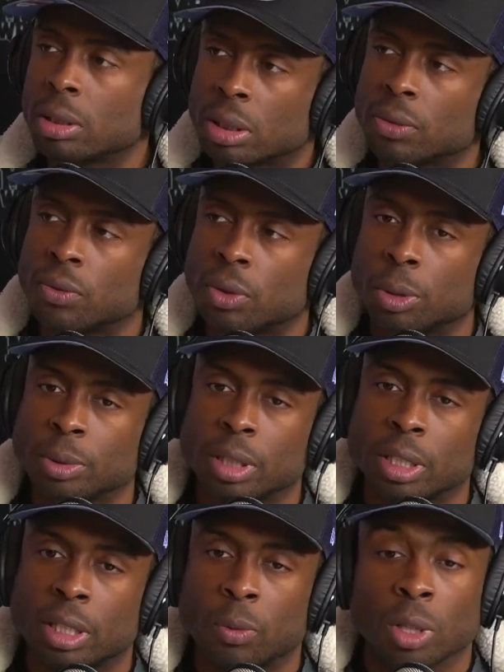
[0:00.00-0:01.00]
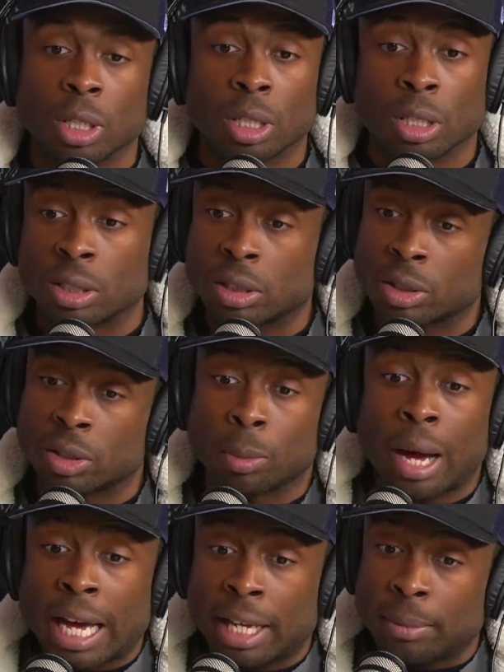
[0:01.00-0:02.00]
you feel what I'm saying? Whether it's
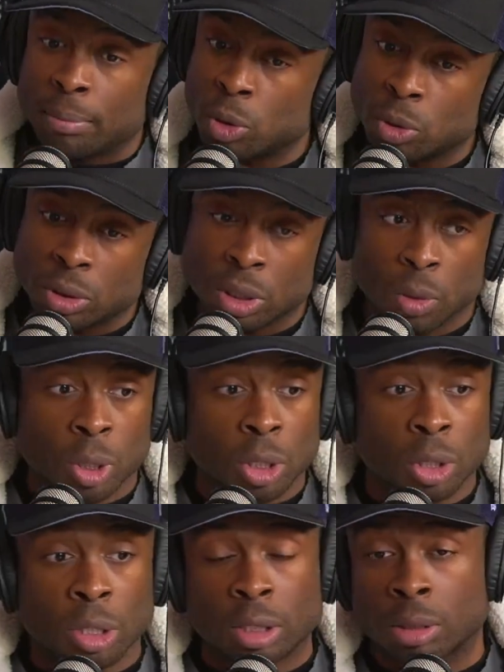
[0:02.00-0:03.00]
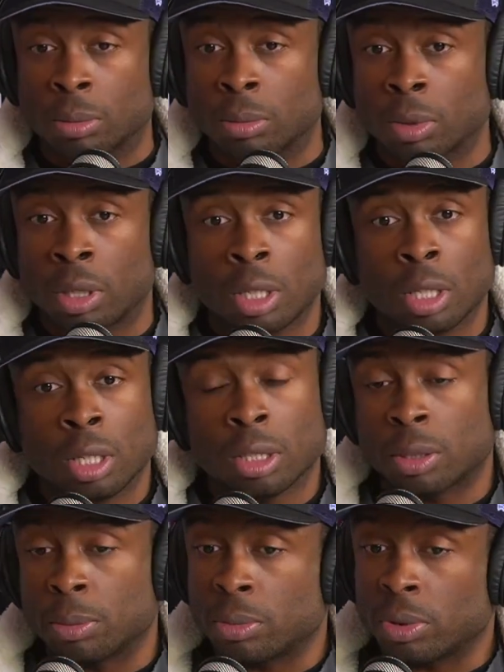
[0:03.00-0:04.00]
some hype music, whether it's some
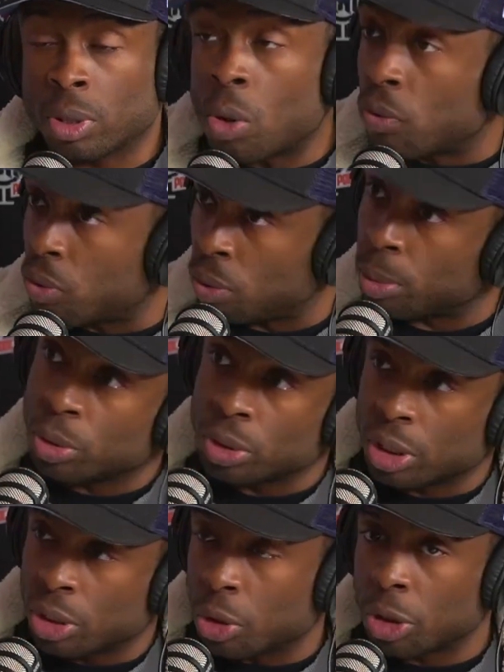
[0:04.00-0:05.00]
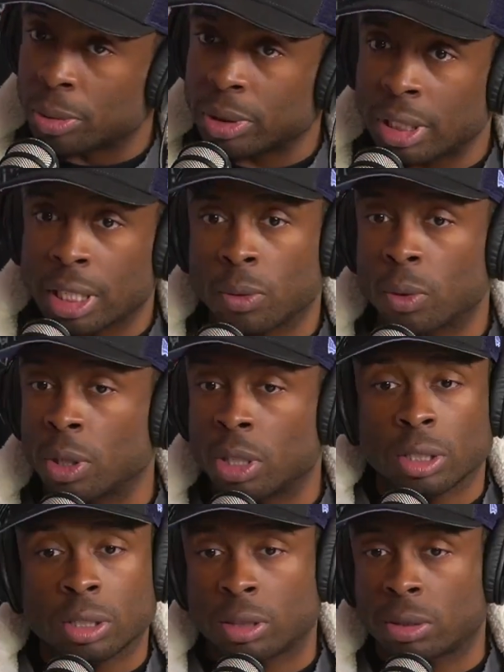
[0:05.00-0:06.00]
soulful music, you know what I'm saying? Whether
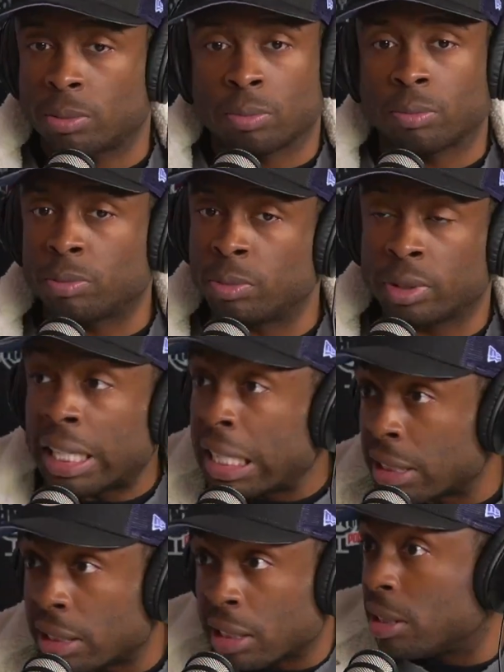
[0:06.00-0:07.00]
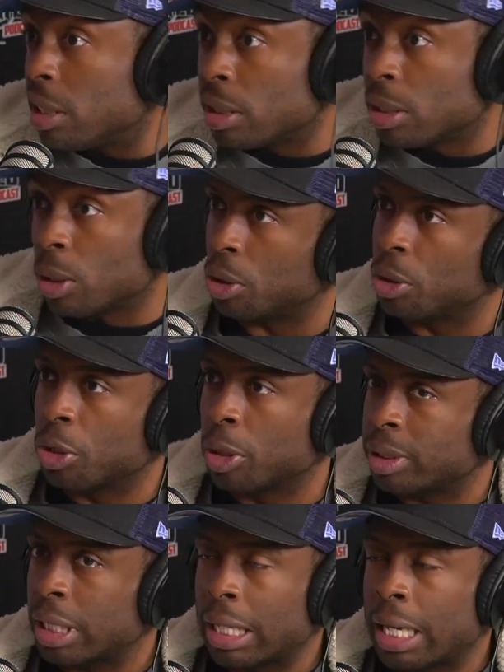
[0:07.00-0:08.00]
it's te necesito, you know what I'm
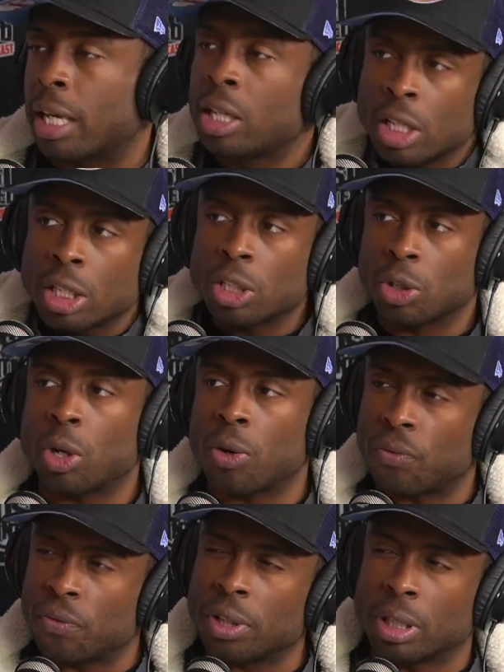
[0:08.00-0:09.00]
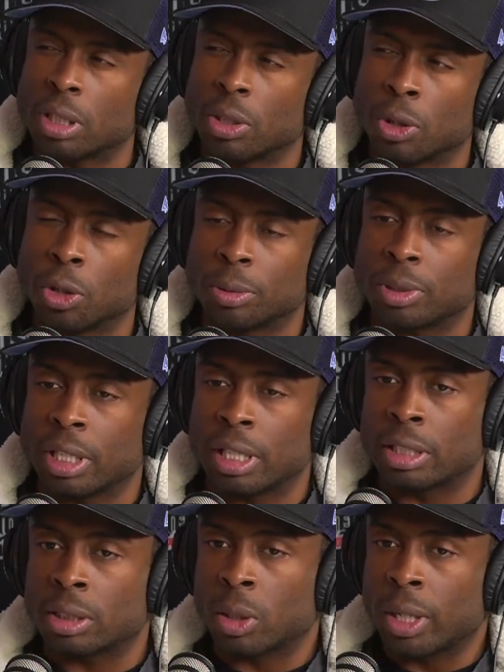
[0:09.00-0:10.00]
saying? Like, you're going to feel it, you know what I'm saying?
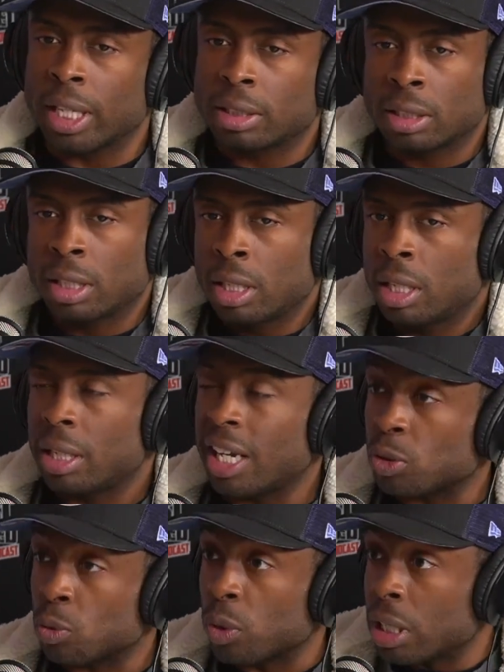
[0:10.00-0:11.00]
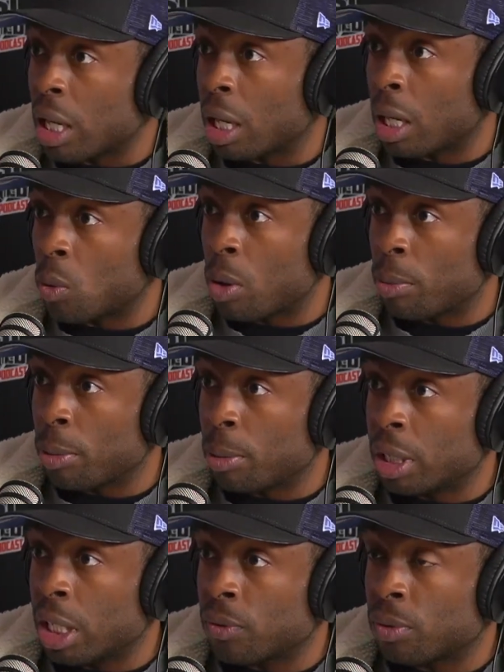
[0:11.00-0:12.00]
And so that's really all I want people
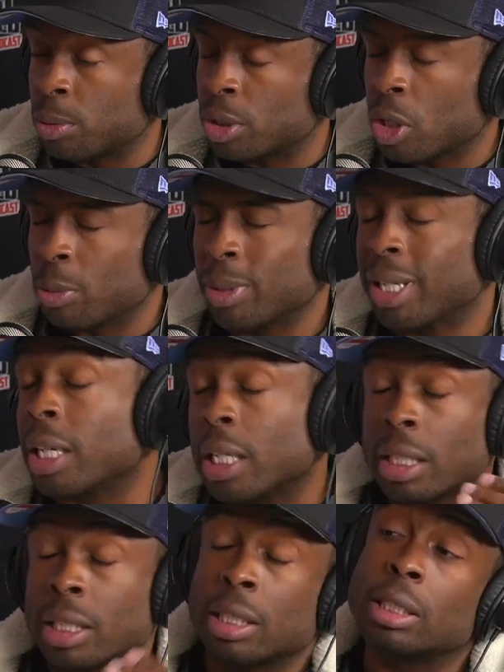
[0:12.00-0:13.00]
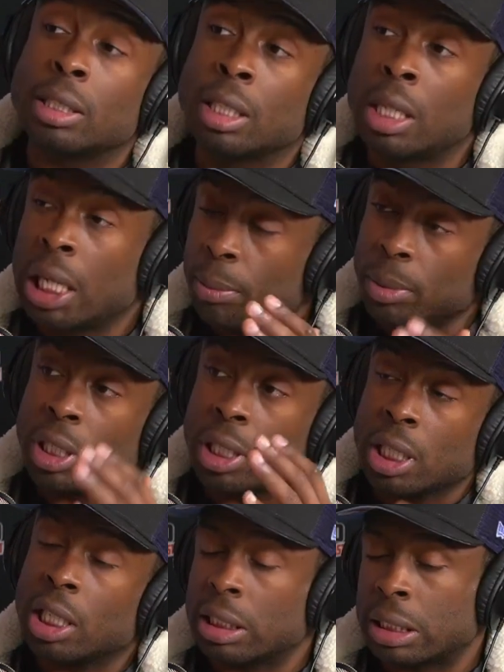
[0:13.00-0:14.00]
to get from the show because
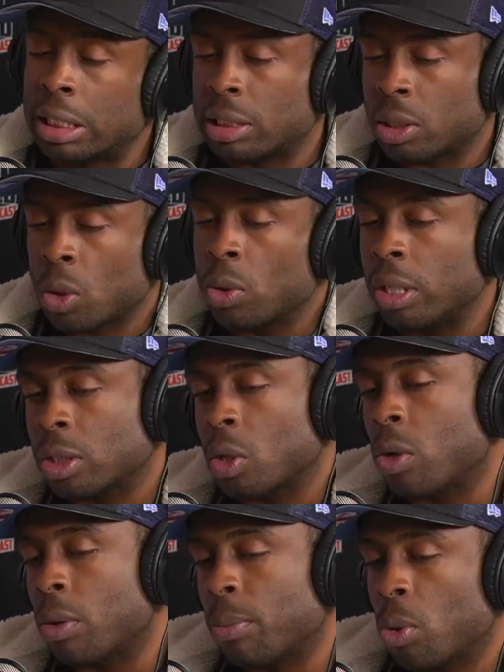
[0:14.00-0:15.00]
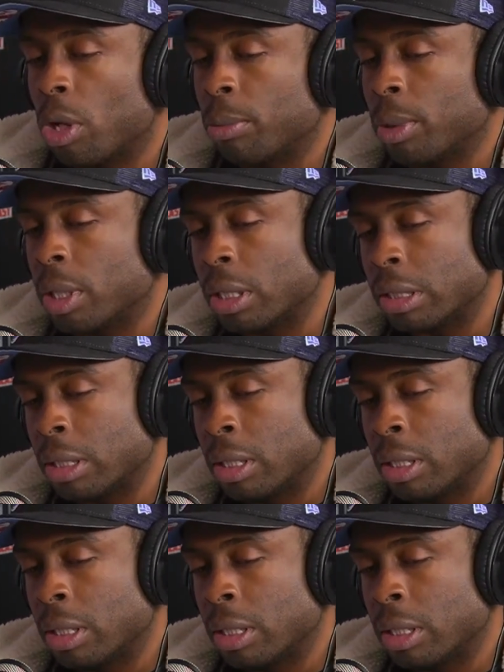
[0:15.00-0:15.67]
and it's so important because